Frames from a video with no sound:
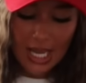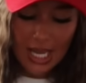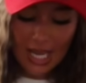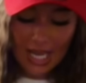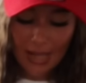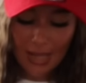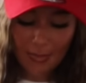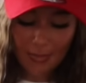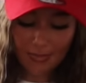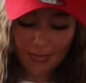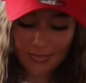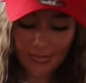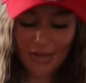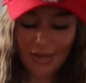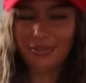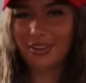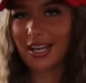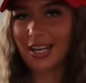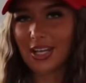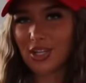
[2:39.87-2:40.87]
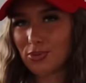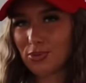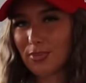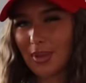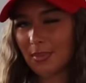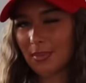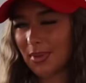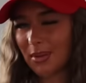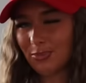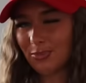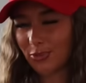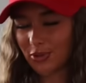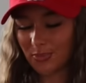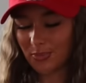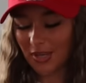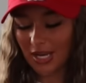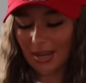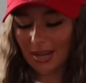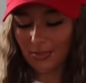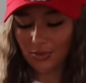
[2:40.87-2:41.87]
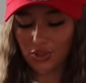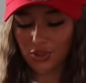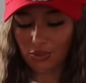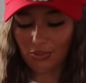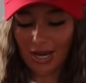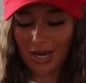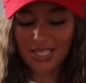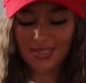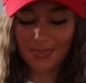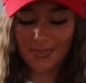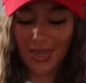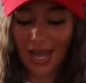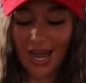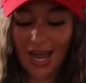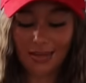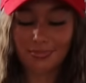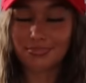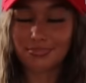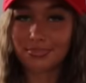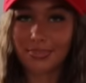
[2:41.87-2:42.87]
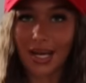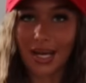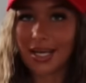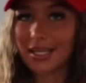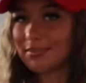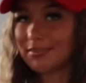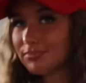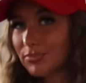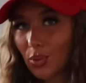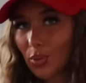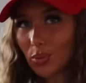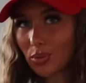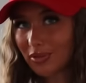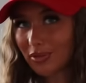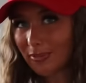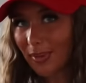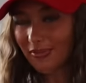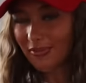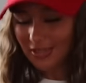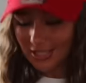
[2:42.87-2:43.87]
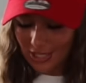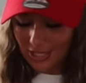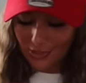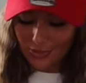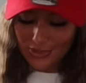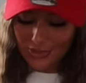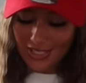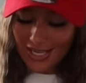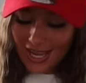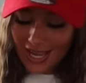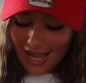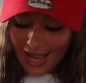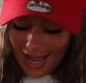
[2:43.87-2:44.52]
I feel like you maybe would have been able to grasp that by all of my videos.